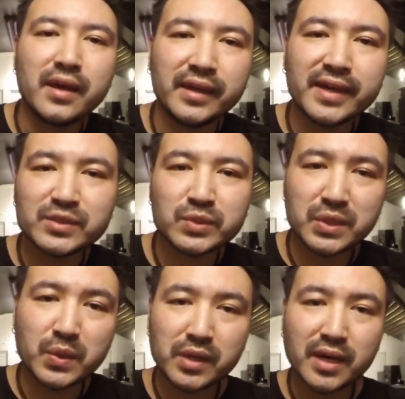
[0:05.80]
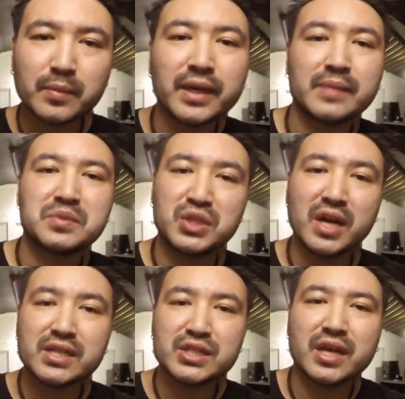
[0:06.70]
Hey guys, what's going on? My name's
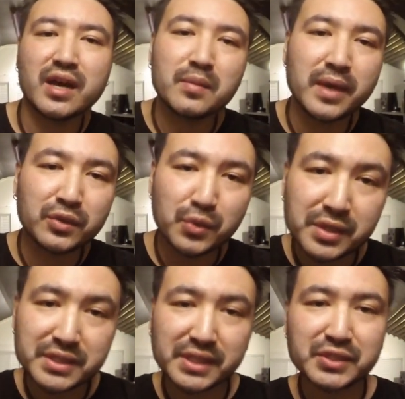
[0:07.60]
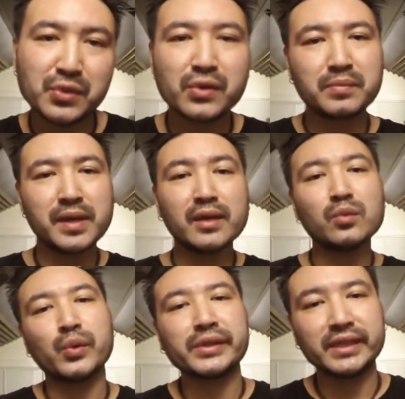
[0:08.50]
Josh. I'm a 36-year-old
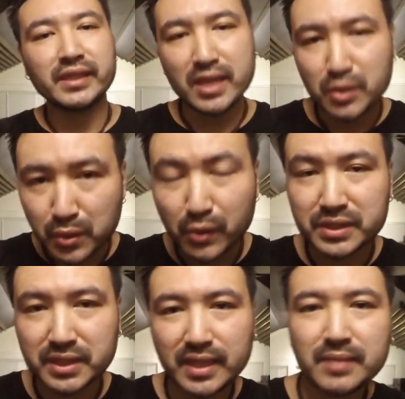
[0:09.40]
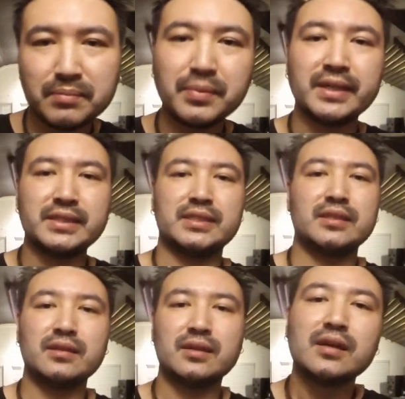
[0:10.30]
male working in New York City, but
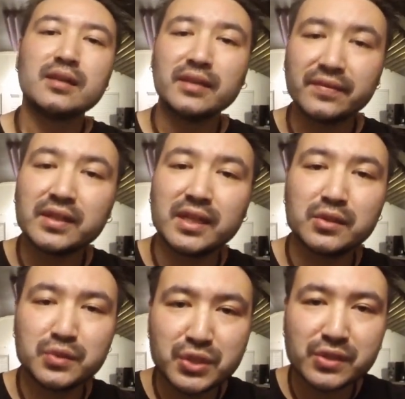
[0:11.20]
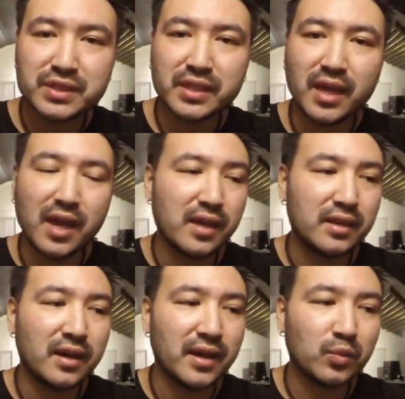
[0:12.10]
living in New Jersey,
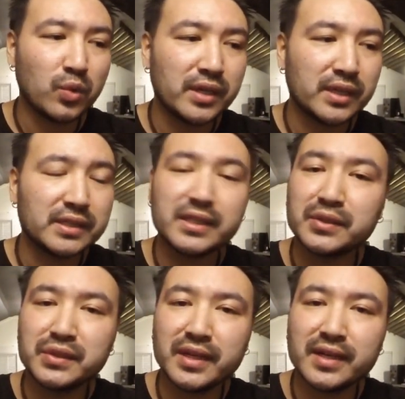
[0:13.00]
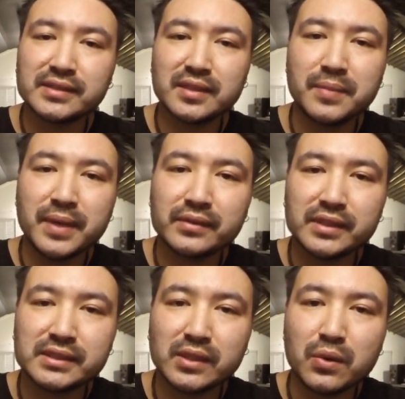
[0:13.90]
and I wanted to tell you guys about
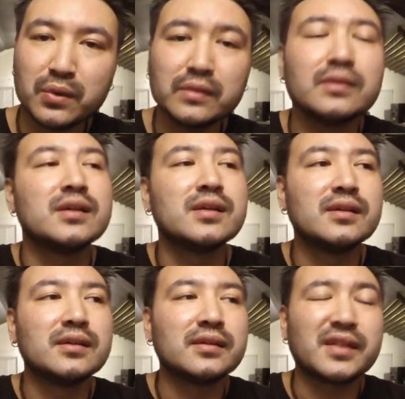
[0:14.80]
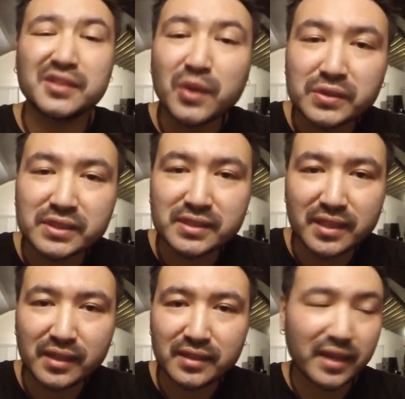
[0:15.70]
this whole ketosis
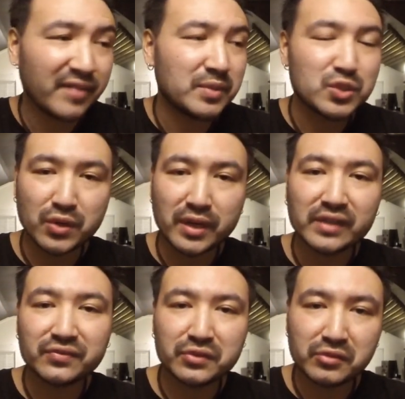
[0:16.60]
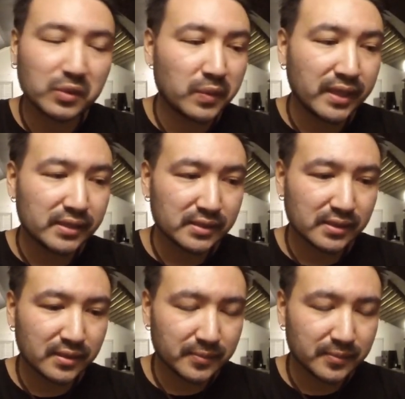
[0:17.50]
thing that I've been trying for 3 weeks.